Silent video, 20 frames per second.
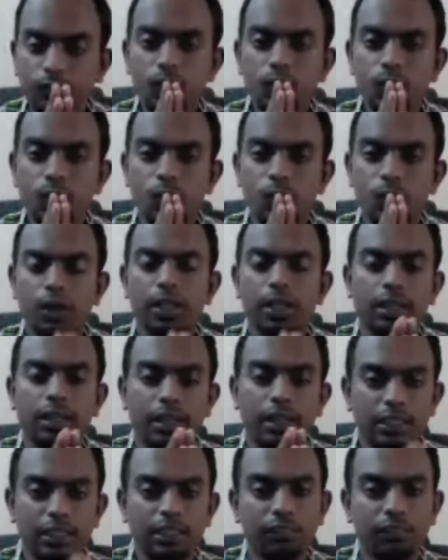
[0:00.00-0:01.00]
Okay,
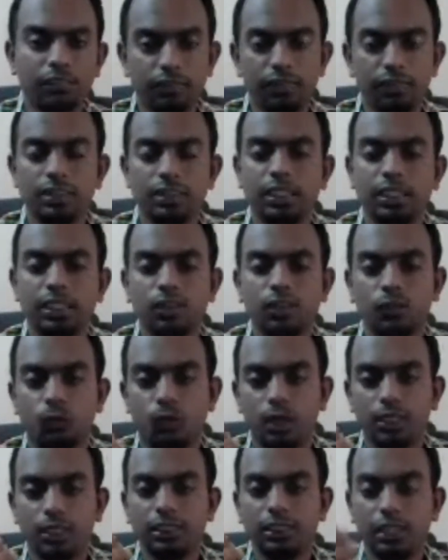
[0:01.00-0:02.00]
next we will see what
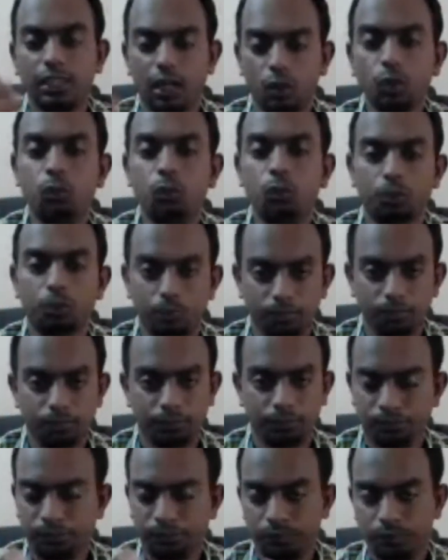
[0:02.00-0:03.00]
is Hadoop.
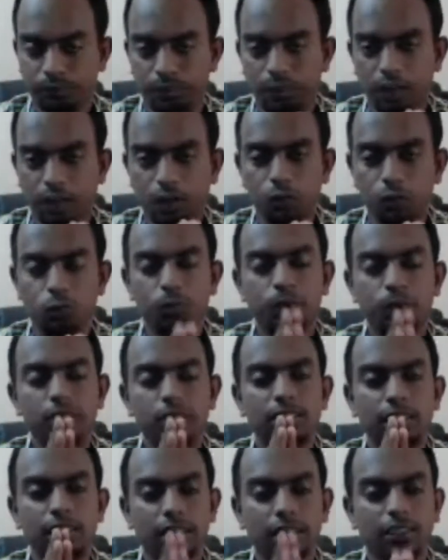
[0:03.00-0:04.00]
Hadoop is
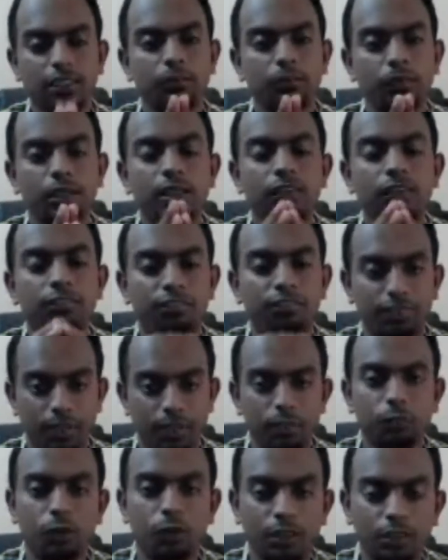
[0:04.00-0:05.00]
nothing but a
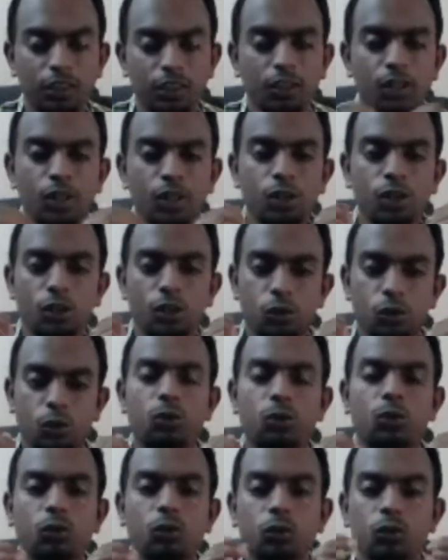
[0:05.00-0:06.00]
framework to
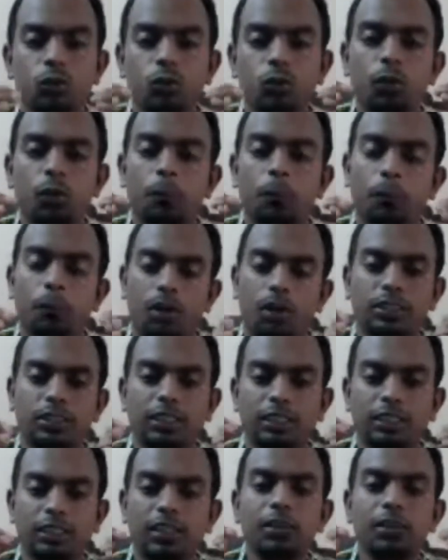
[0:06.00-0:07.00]
process
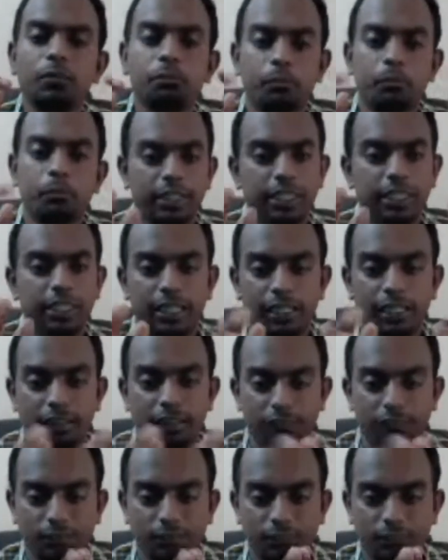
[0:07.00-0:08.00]
the big data.
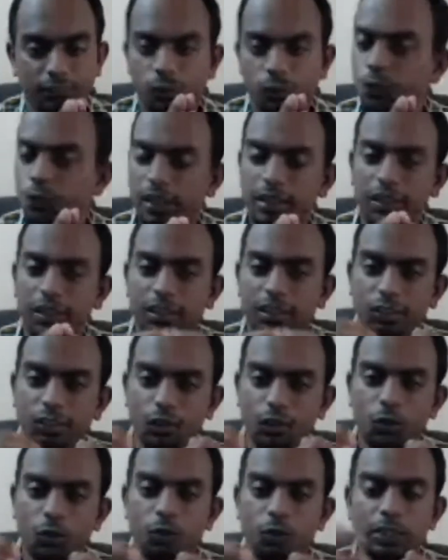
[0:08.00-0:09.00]
Okay, so Hadoop
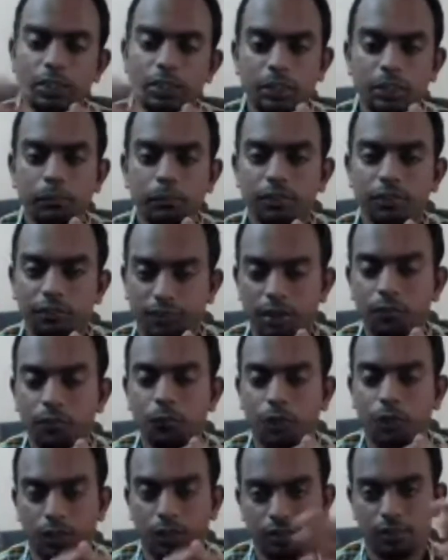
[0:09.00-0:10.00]
is nothing but a framework.
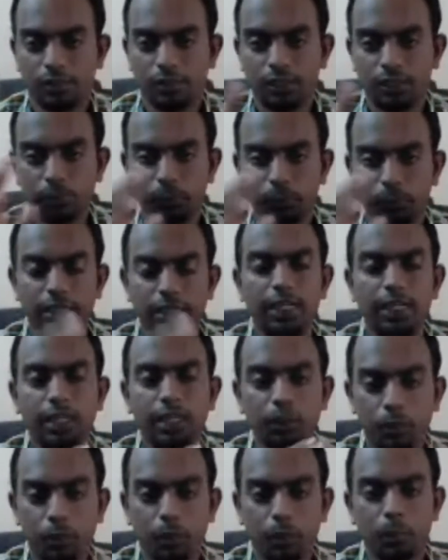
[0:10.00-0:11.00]
The big data
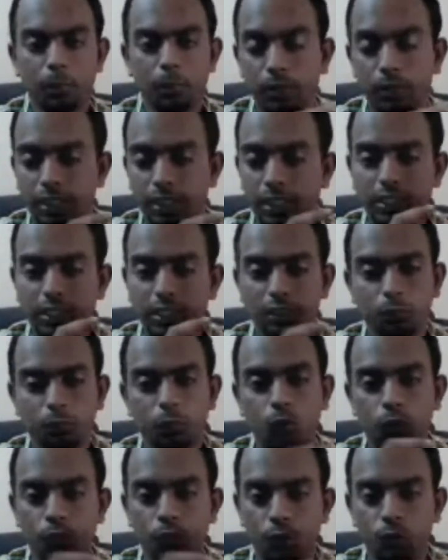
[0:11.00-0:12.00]
problem, the data is more
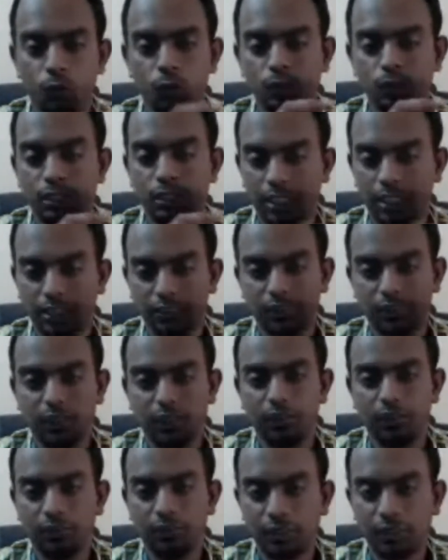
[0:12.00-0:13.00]
huge. That is why
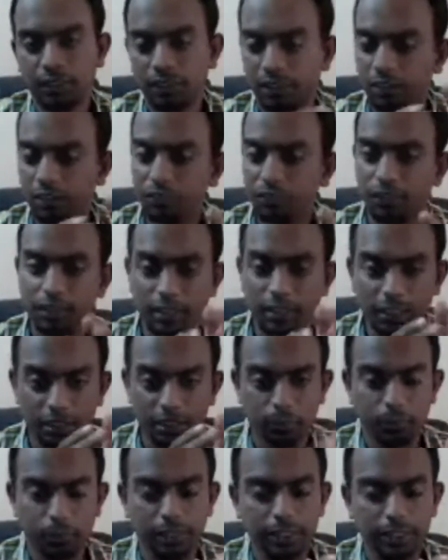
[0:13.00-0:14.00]
we are defining it as a big
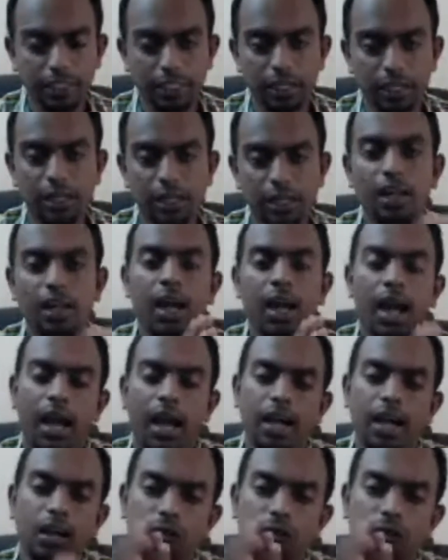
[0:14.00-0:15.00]
data. And
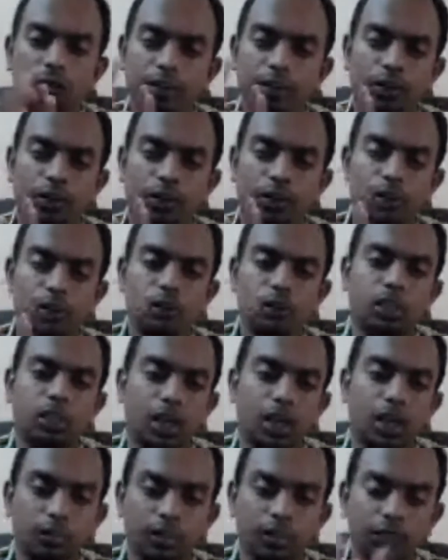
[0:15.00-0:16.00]
now we wanted to solve
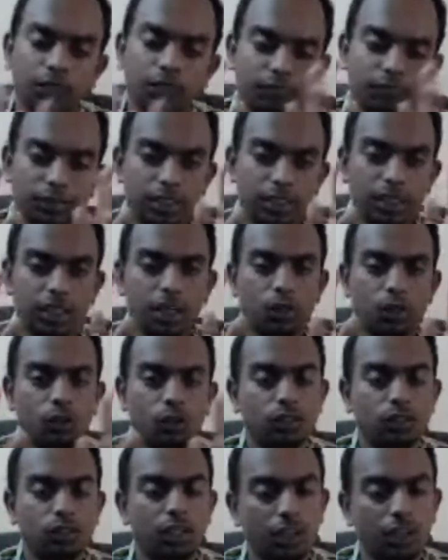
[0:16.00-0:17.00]
it. In order to
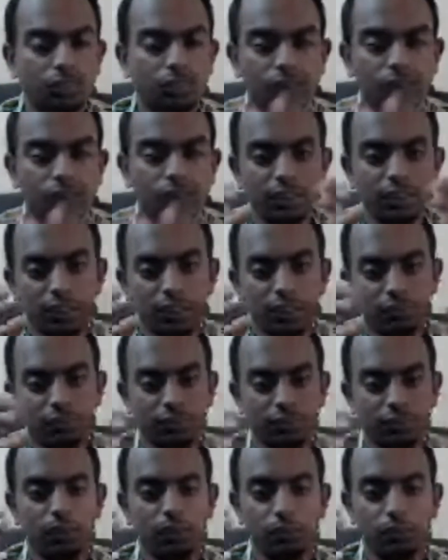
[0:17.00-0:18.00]
solve this, we have a
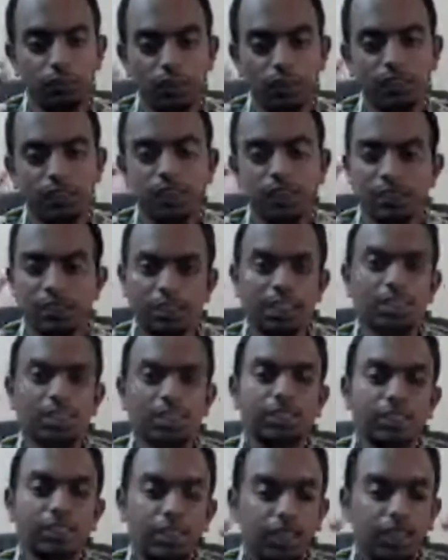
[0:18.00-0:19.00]
framework that is
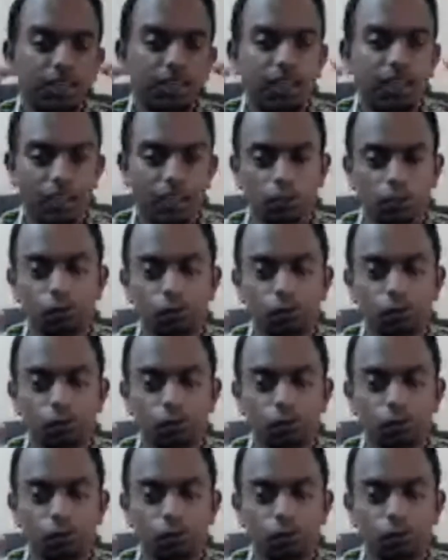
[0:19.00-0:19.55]
called Hadoop.